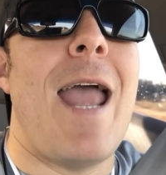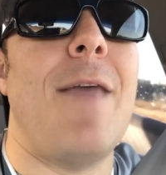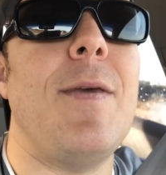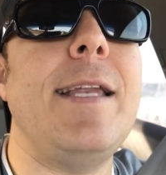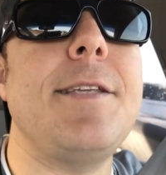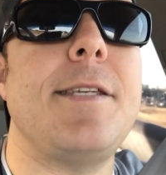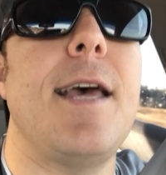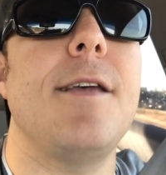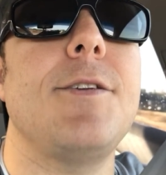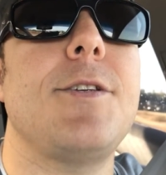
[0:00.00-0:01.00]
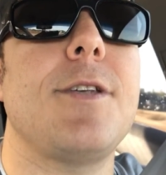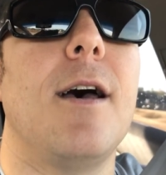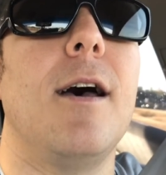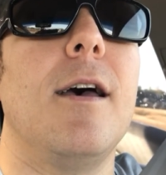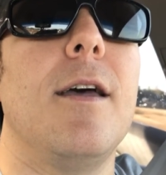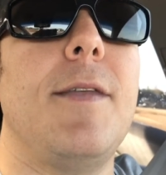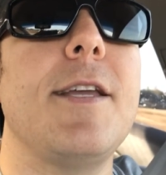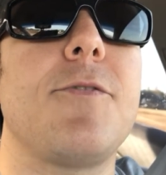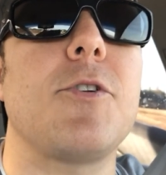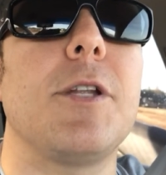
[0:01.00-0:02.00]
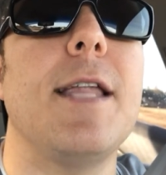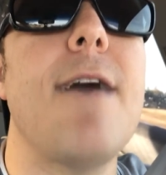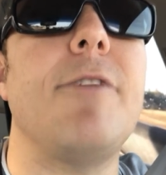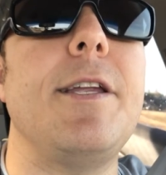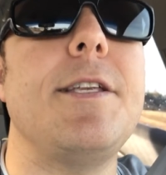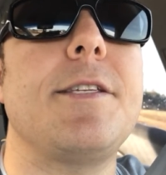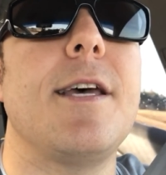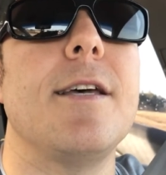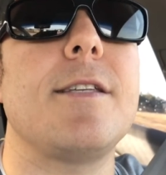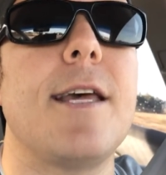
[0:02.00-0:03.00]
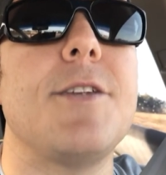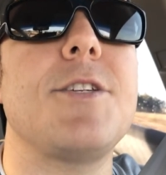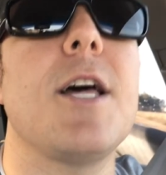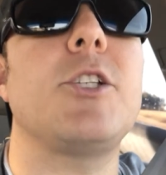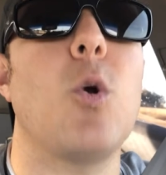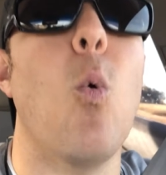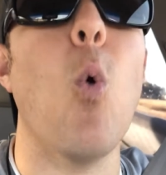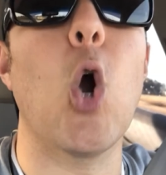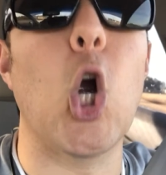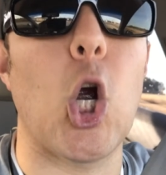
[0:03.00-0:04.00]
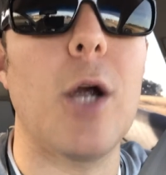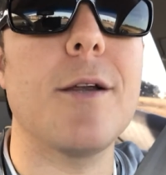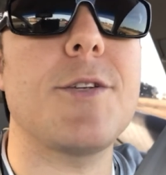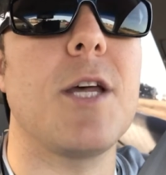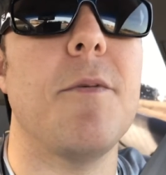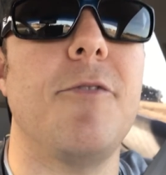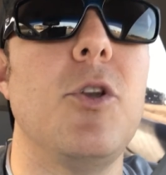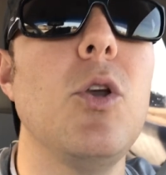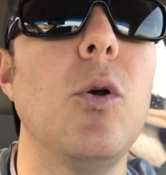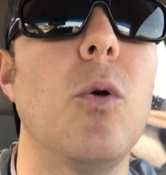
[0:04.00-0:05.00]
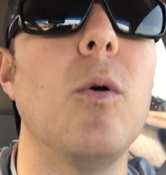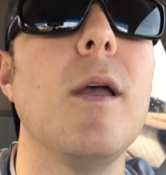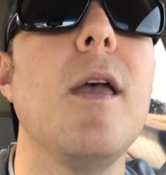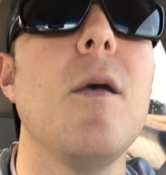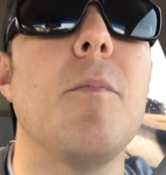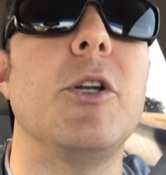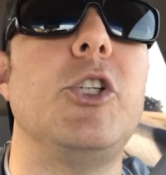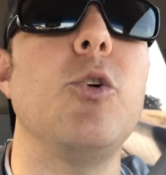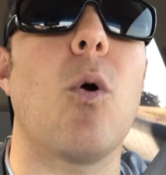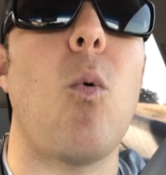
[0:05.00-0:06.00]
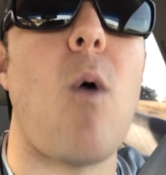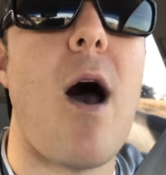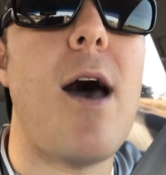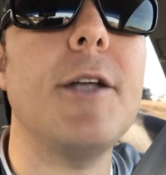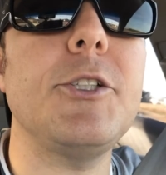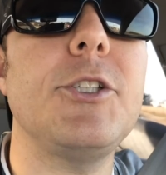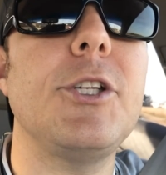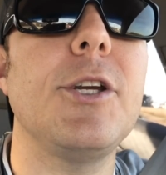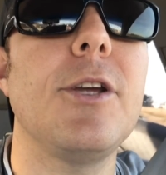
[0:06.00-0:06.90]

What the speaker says: And then he says, I think it's verse 11, he says, "And such were some of you, but you are washed,